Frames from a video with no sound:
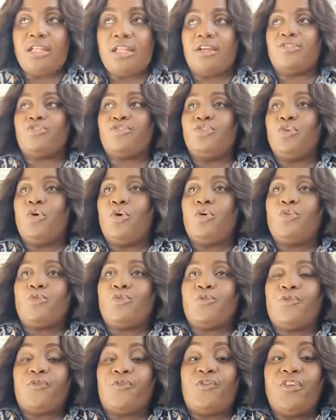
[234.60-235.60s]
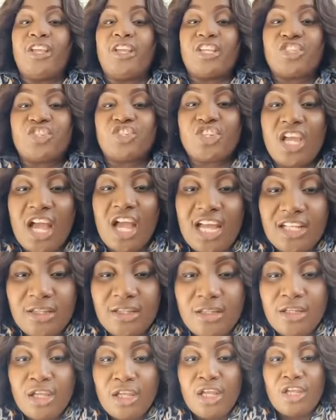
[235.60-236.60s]
There's no
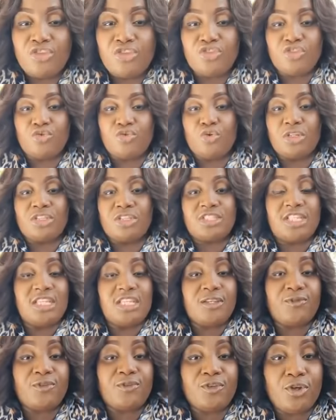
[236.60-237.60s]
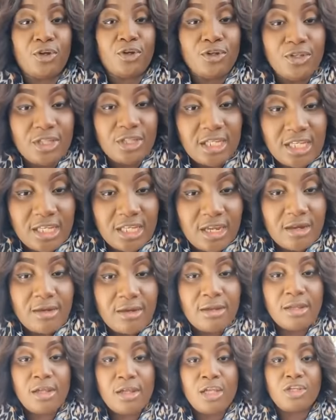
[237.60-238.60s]
friction. She don't teeth nothing
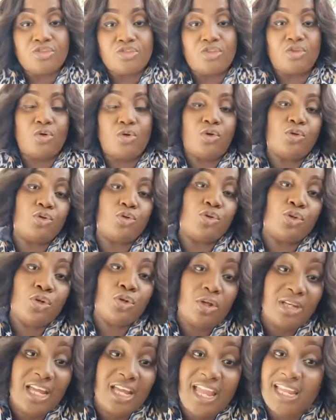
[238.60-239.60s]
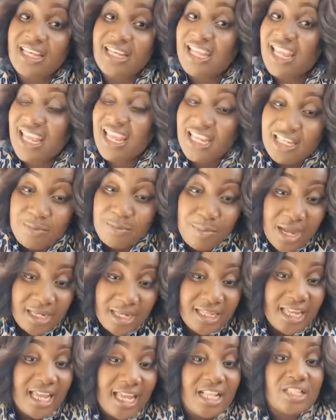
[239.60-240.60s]
here. She don't do nothing. And
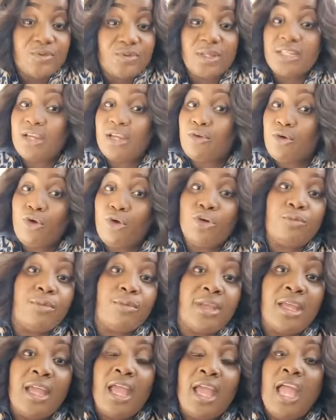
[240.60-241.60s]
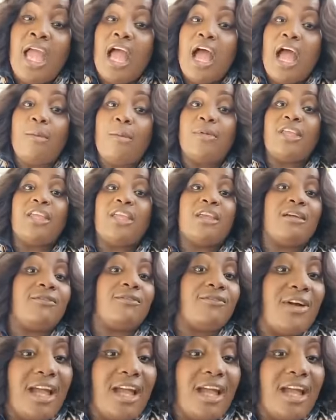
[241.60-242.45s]
anybody else out there own me, I may hear